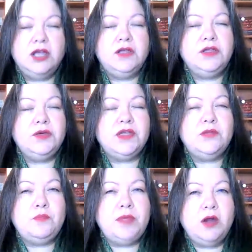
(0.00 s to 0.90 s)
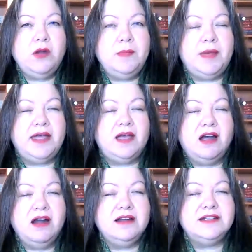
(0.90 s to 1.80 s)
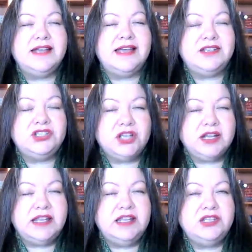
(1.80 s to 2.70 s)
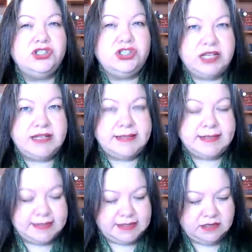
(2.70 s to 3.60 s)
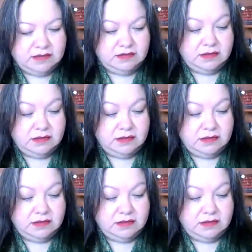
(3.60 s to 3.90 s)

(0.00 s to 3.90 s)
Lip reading: You can bury my heart at Chuck E. Cheese's.